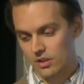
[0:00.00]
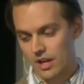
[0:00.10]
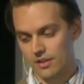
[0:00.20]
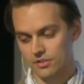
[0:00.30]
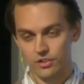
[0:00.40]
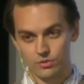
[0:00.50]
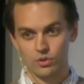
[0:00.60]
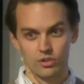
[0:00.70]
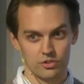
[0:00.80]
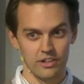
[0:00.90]
And just to
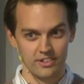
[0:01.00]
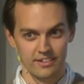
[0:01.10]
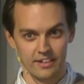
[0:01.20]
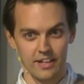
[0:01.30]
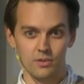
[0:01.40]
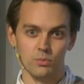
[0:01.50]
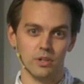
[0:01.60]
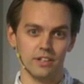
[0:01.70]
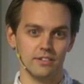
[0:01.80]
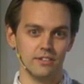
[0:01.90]
contrast it again
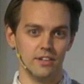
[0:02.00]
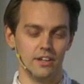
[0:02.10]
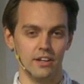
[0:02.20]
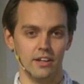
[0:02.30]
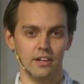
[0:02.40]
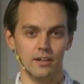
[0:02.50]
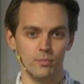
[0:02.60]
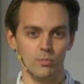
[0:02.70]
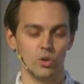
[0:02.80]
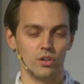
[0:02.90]
with
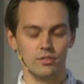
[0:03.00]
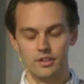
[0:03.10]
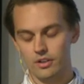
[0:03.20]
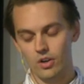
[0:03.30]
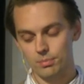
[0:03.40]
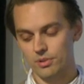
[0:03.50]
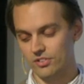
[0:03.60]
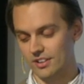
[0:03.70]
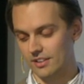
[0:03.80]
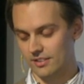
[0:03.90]
more
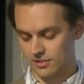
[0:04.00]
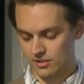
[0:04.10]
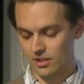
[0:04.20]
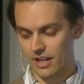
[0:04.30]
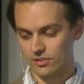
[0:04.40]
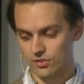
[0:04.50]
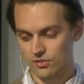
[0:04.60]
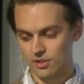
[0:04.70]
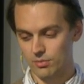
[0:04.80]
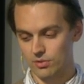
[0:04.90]
RPC-like
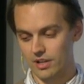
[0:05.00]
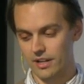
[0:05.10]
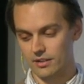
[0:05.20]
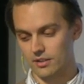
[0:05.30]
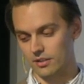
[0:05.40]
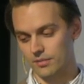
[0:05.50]
systems like